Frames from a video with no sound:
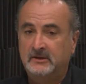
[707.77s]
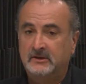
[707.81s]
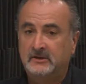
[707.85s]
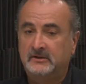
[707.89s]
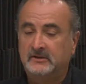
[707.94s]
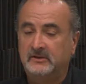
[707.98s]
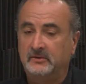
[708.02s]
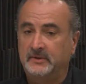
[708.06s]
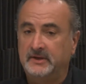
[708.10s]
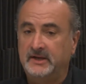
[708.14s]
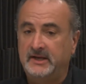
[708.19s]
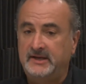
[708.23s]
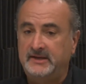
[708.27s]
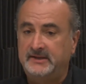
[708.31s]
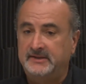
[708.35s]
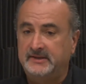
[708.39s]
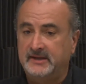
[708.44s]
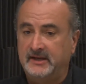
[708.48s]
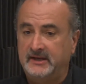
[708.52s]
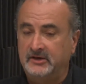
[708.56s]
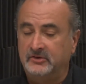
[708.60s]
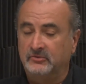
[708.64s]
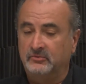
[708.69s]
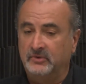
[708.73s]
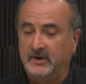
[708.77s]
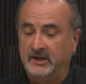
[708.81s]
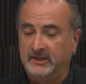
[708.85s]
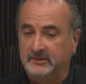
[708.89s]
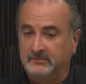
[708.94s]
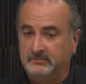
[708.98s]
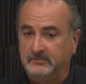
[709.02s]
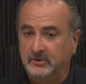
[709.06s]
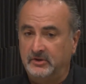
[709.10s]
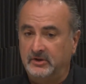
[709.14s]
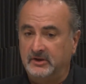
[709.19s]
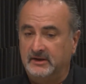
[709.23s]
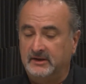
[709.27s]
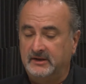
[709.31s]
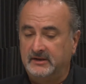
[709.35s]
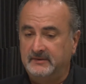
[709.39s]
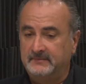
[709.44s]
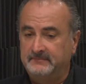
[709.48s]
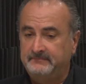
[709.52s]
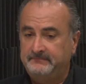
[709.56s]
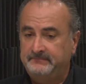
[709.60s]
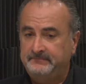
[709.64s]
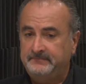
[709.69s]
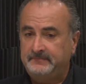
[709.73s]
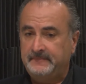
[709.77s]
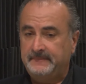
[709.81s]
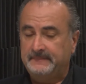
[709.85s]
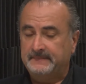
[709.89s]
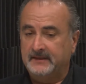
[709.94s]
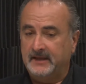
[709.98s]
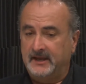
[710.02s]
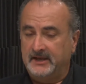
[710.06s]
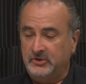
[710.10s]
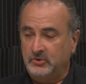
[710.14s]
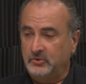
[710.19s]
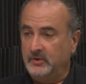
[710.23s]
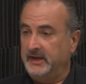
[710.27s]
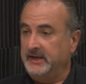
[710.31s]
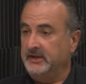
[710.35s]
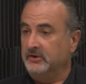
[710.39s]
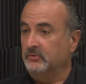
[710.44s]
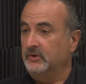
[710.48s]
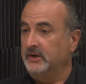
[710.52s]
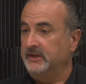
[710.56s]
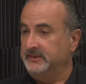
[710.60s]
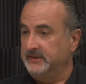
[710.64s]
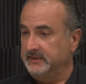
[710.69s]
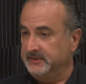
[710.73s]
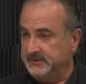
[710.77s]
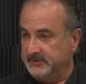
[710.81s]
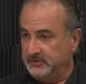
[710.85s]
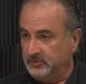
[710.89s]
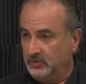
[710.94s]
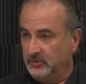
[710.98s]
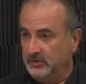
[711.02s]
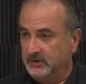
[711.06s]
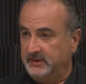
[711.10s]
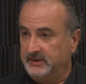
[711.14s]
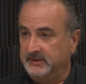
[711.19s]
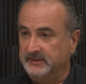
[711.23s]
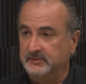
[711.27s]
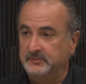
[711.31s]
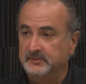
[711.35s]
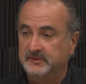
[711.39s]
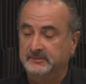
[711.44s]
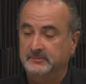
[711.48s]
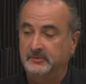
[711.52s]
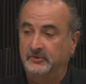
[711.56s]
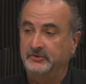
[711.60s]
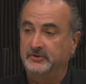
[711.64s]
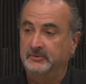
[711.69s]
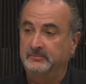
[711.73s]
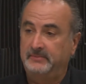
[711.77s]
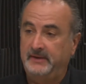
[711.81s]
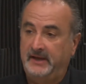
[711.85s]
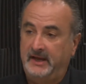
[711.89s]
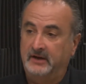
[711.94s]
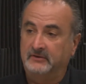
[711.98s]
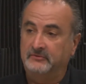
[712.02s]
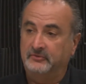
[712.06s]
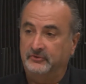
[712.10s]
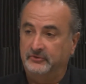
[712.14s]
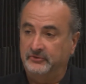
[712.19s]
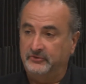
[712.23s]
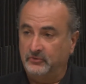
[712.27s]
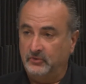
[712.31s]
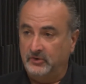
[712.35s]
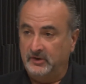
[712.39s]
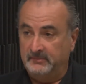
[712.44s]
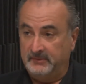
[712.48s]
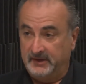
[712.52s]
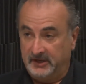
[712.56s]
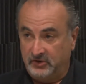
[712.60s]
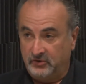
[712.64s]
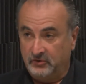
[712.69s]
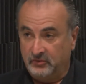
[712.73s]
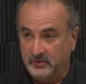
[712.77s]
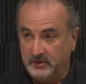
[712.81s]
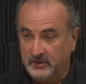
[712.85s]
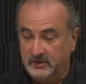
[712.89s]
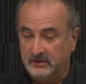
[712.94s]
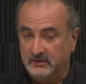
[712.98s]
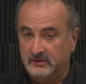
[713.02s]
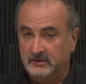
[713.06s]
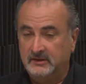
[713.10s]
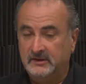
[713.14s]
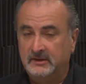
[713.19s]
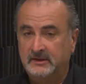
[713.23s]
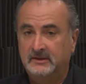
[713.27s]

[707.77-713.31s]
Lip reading: So when I decided to write the book, I knew I had to write this story because it was the most impactful story in my career.